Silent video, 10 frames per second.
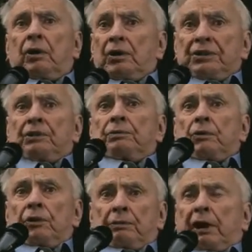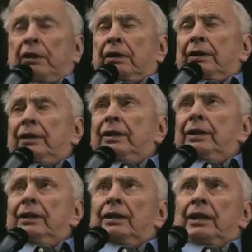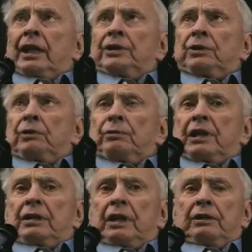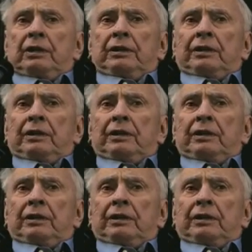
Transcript: also wrote about it. I thought by then